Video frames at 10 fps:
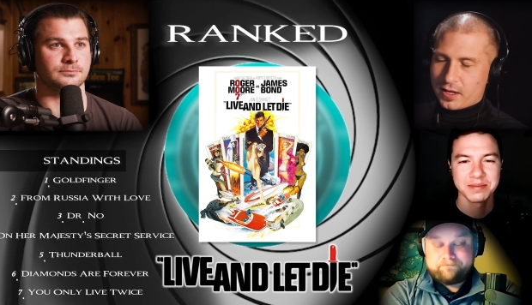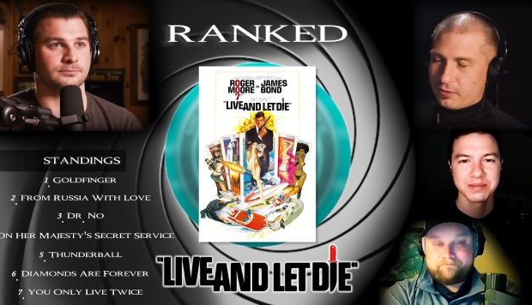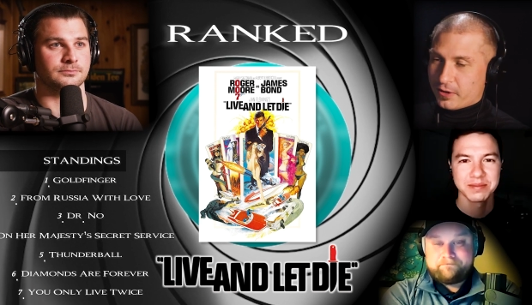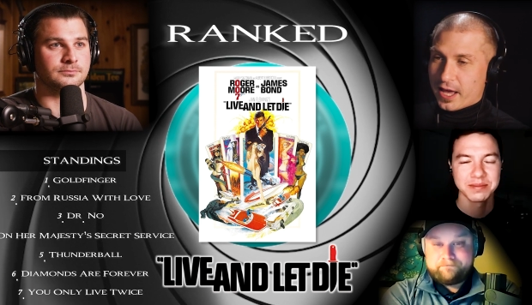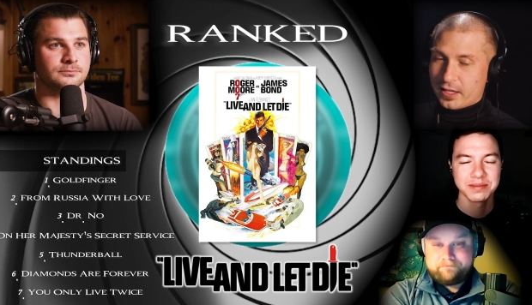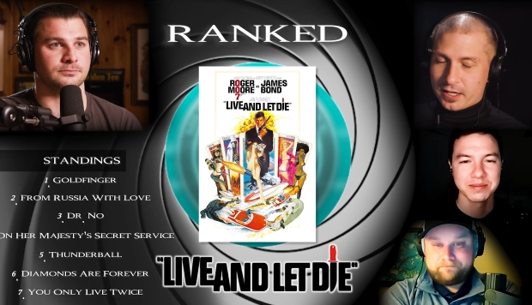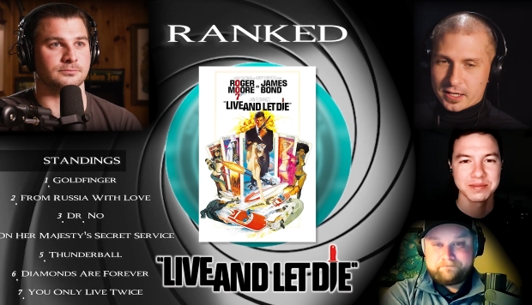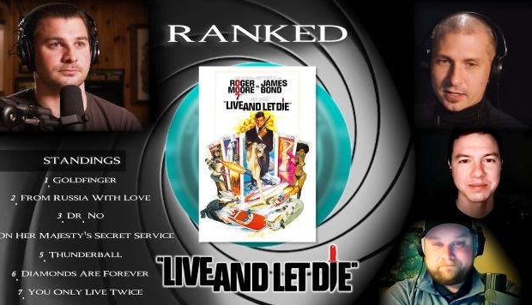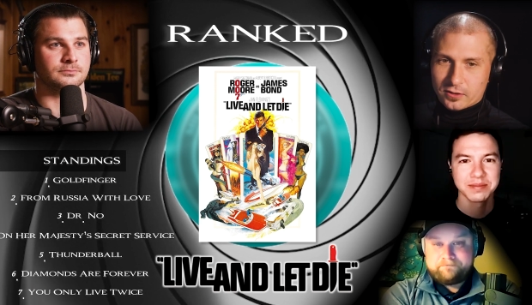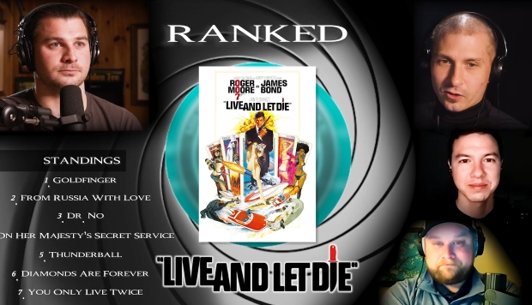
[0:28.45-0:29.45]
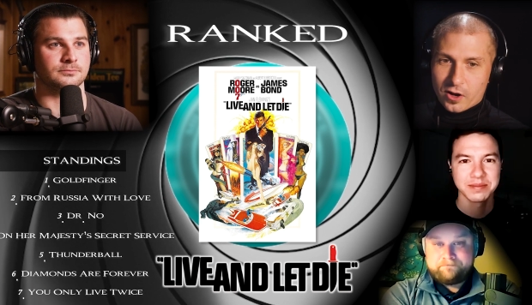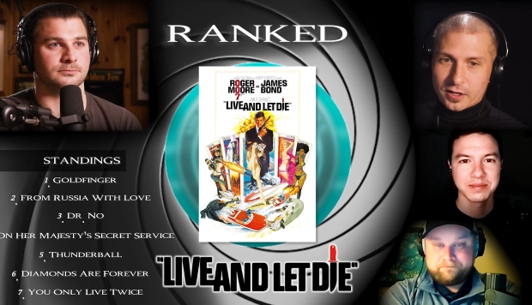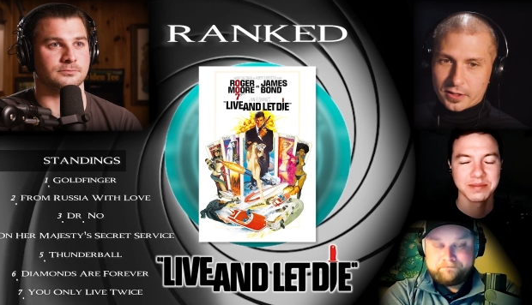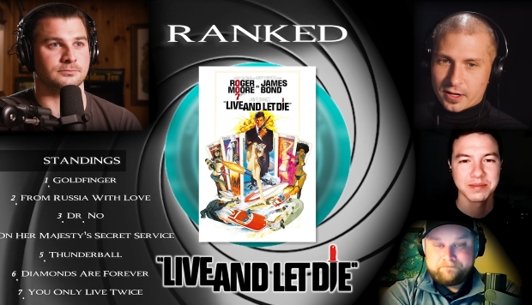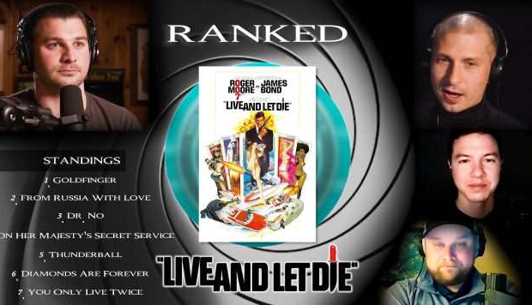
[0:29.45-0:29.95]
Speaker 1: in reality
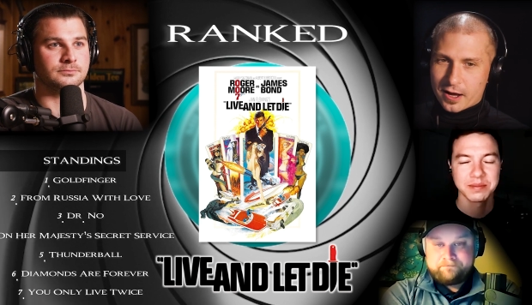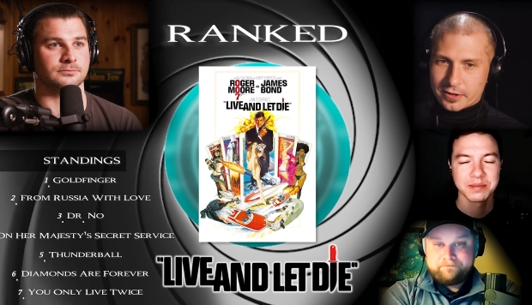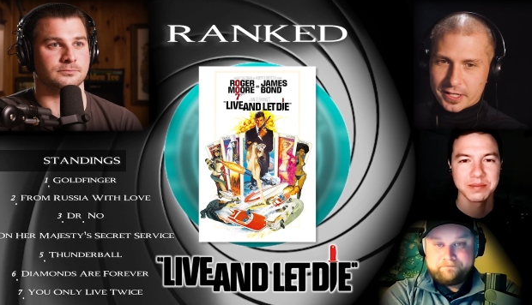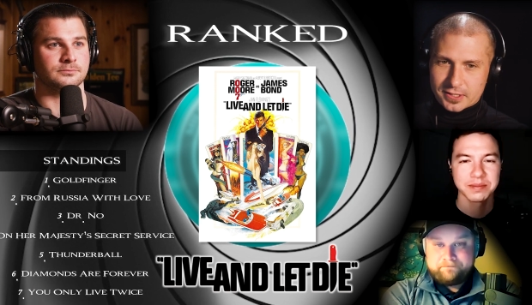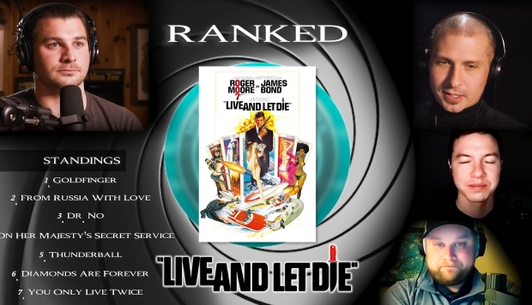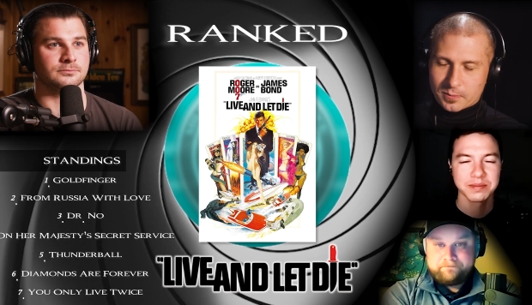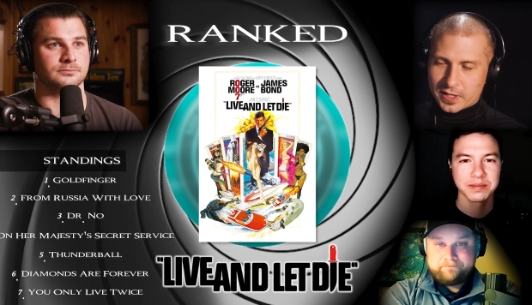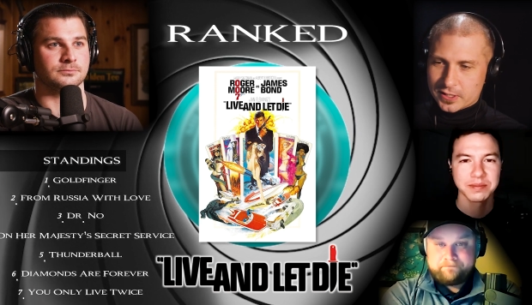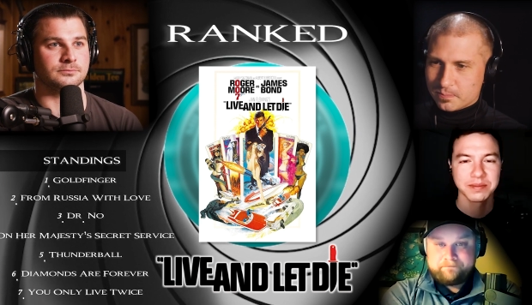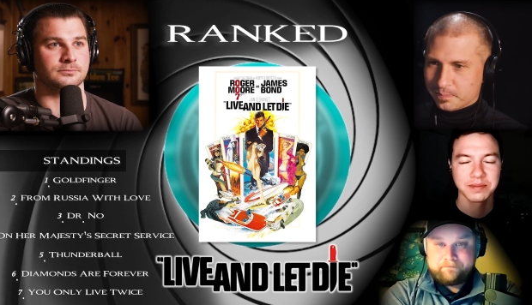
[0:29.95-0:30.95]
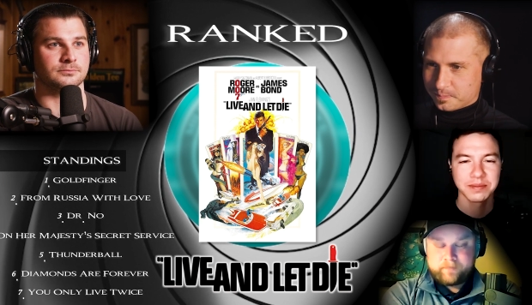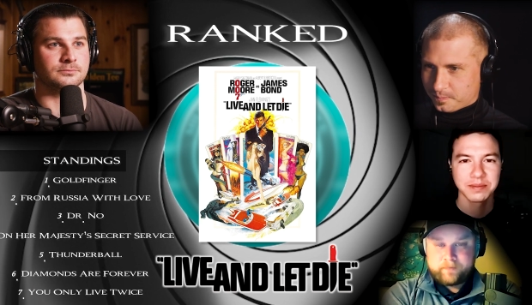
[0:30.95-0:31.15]
longer than Connery in some ways.